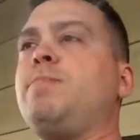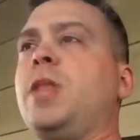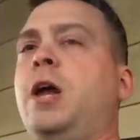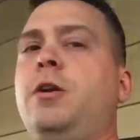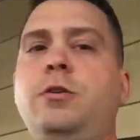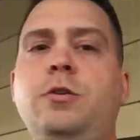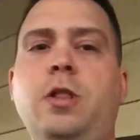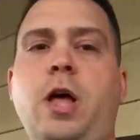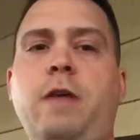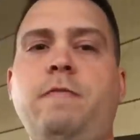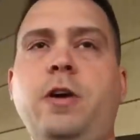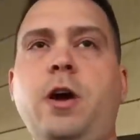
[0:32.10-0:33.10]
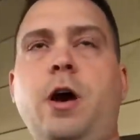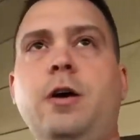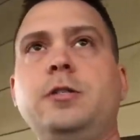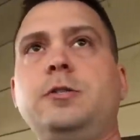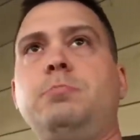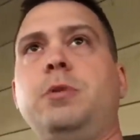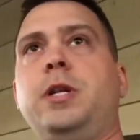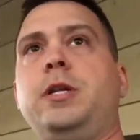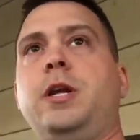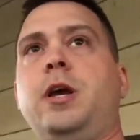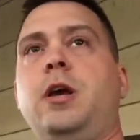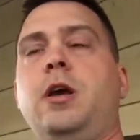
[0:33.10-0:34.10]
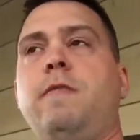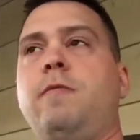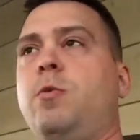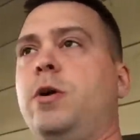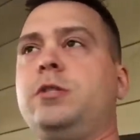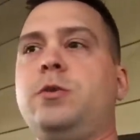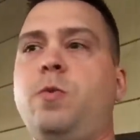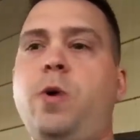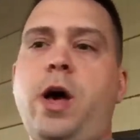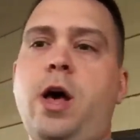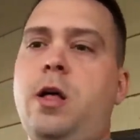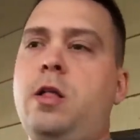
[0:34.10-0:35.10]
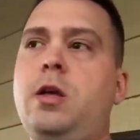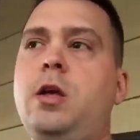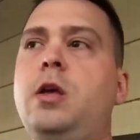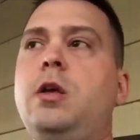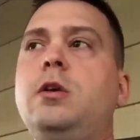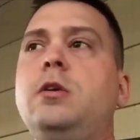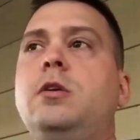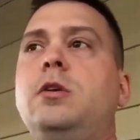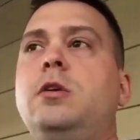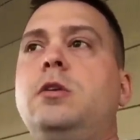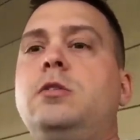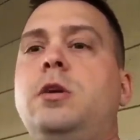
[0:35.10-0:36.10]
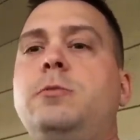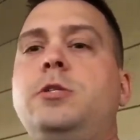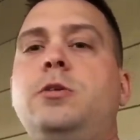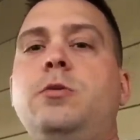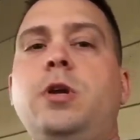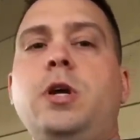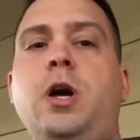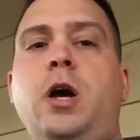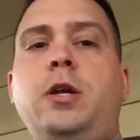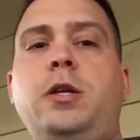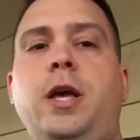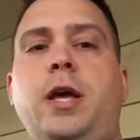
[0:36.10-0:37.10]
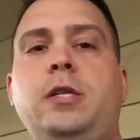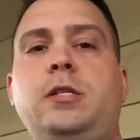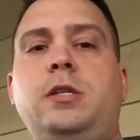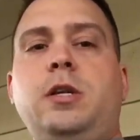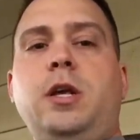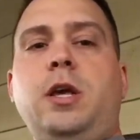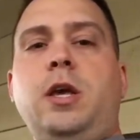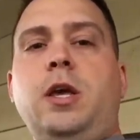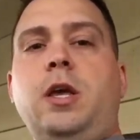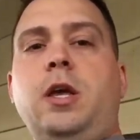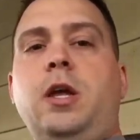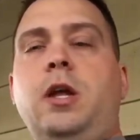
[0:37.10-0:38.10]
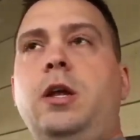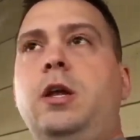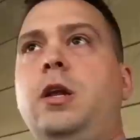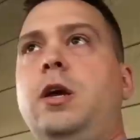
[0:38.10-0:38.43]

I don't do a lot of VRs, but uh, every once in a while, someone's doing a contest and.